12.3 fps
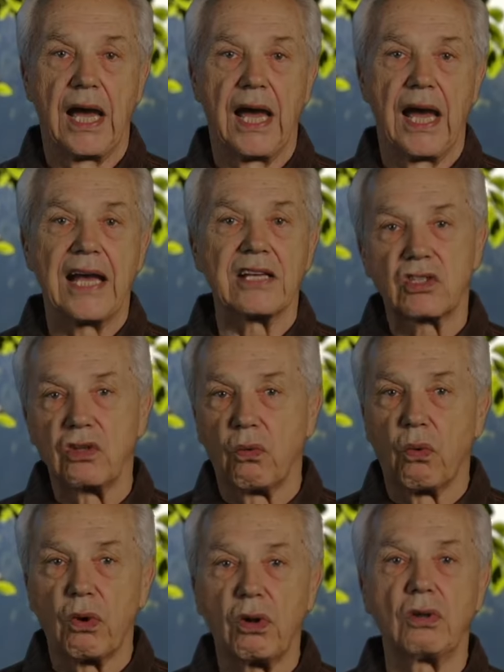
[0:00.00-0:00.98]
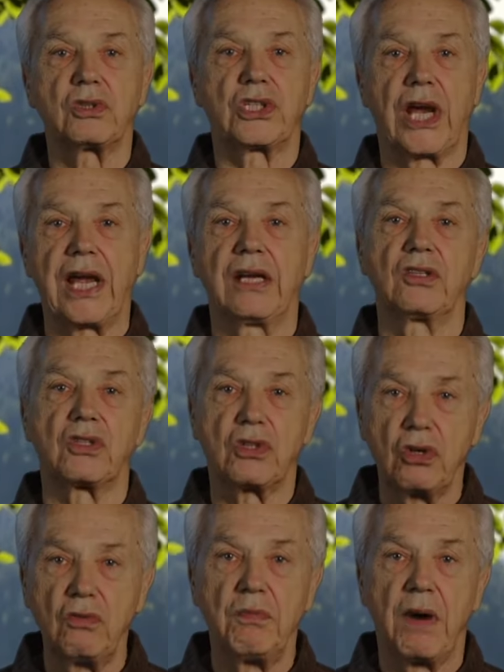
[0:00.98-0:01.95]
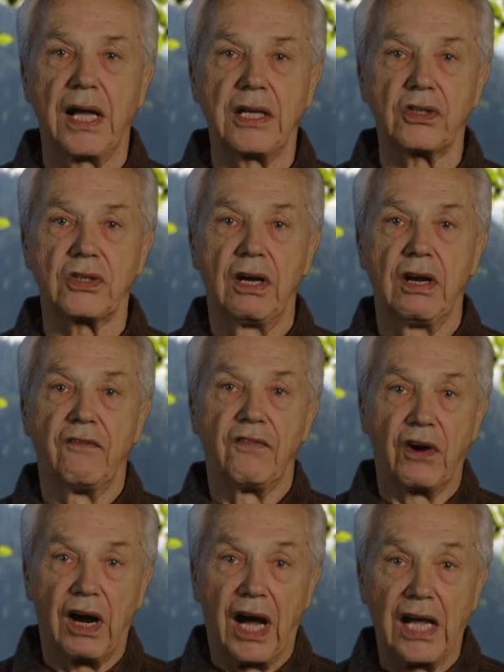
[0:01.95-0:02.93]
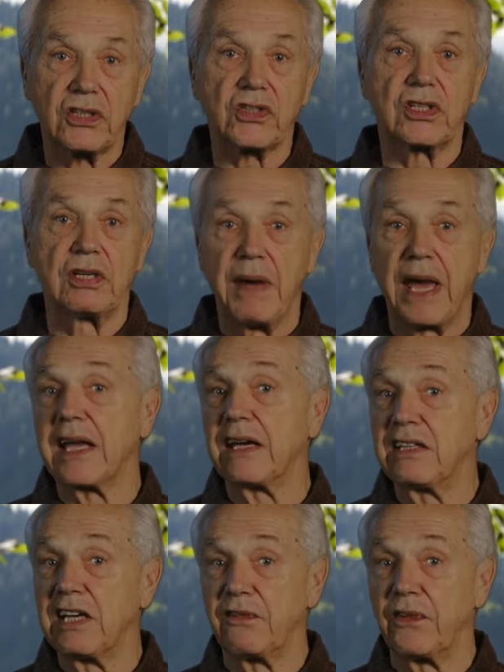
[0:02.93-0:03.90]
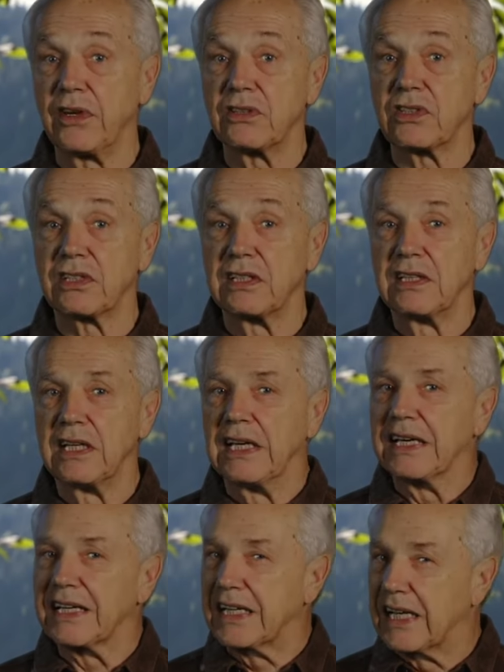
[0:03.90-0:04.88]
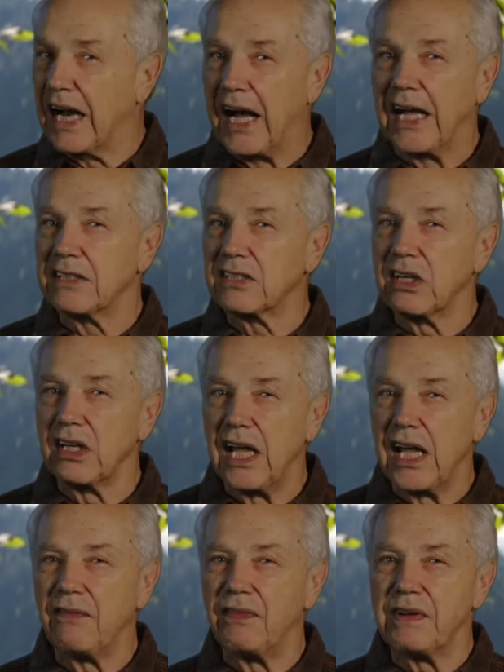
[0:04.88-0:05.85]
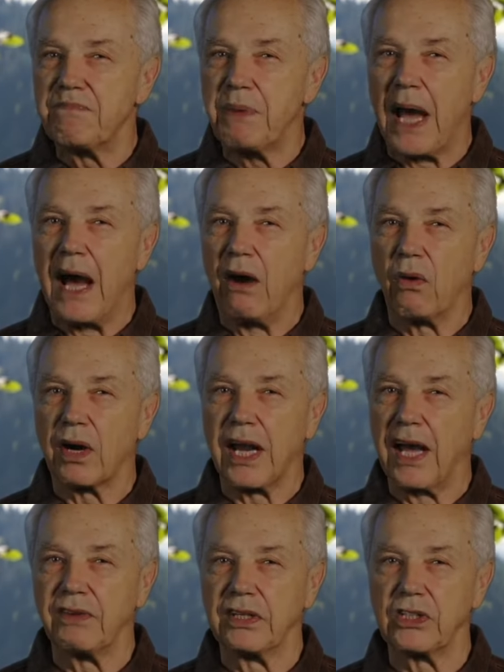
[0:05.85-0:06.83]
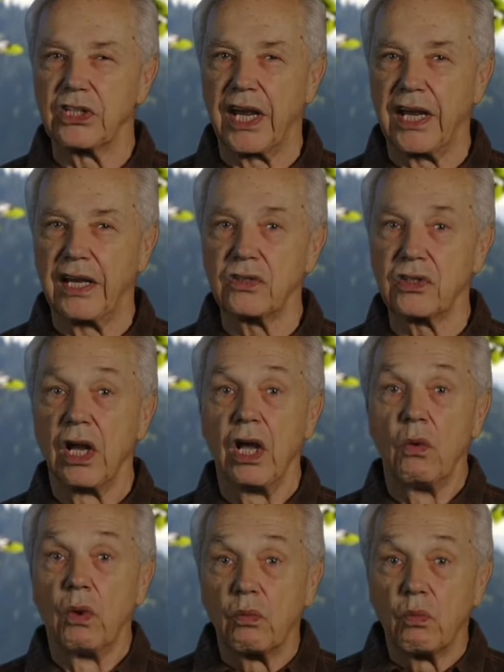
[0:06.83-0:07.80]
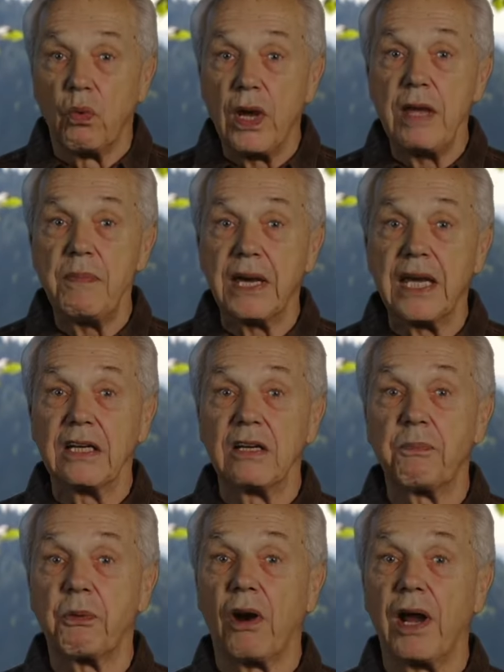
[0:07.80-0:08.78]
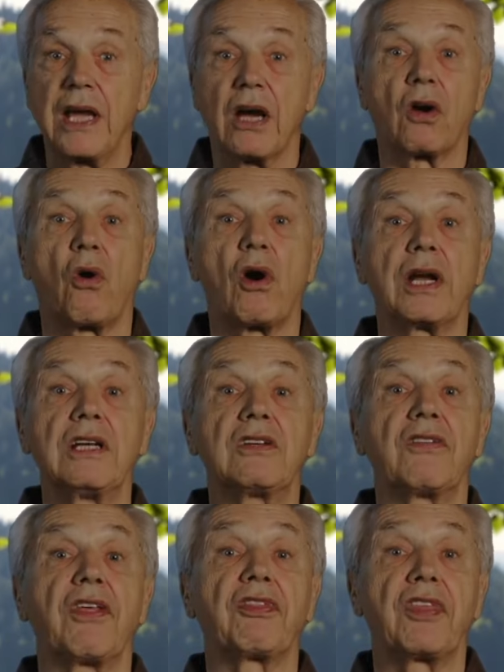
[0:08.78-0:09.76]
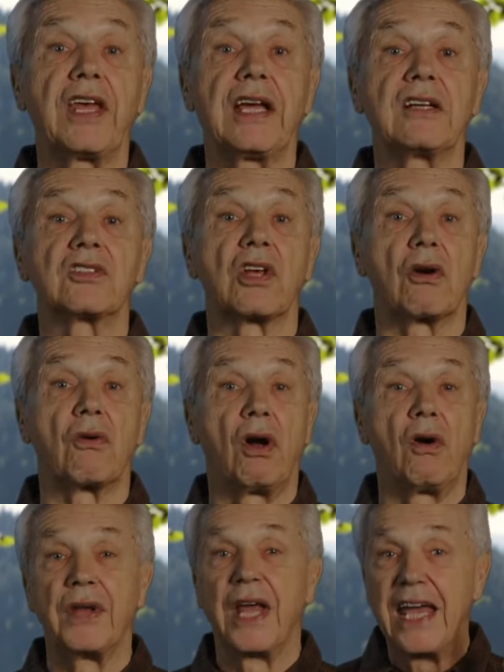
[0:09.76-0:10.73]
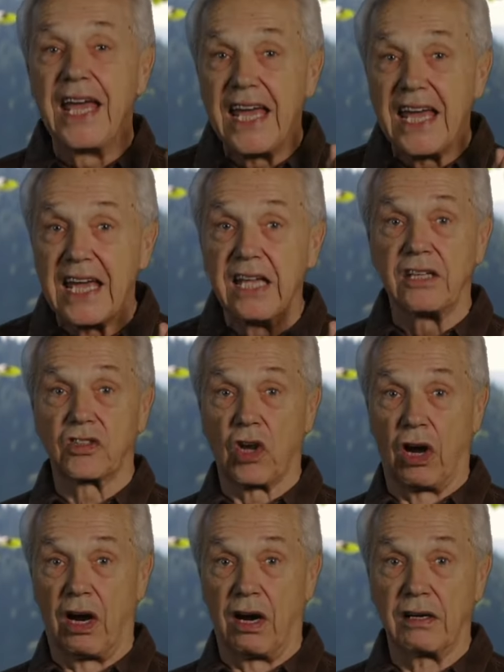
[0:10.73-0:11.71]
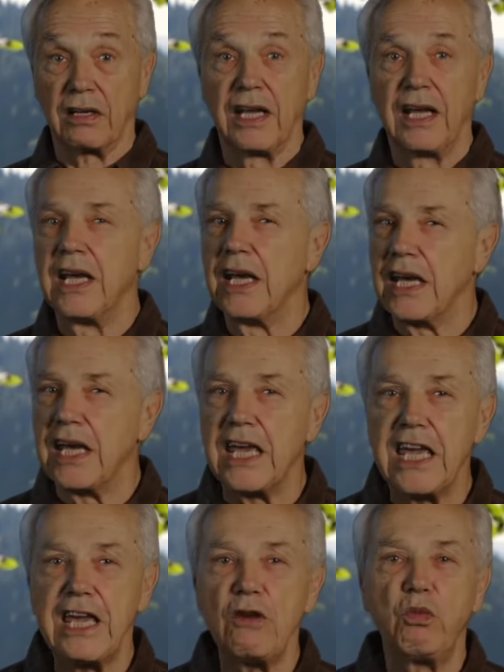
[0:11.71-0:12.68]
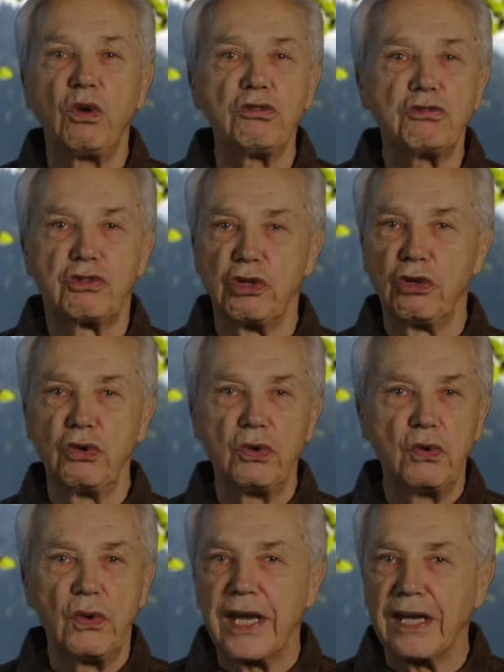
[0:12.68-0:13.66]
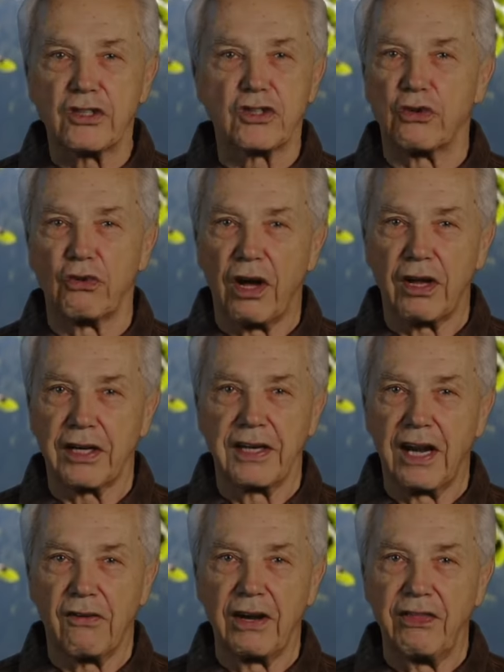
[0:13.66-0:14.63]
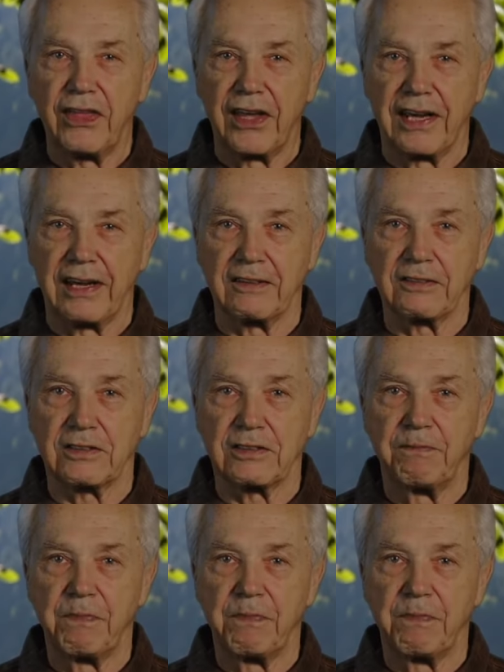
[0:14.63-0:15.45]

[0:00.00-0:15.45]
Has the world changed too much for us to make a difference? God's love and power haven't changed. When we begin to pray according to the things that are on His heart, He will do extraordinary things.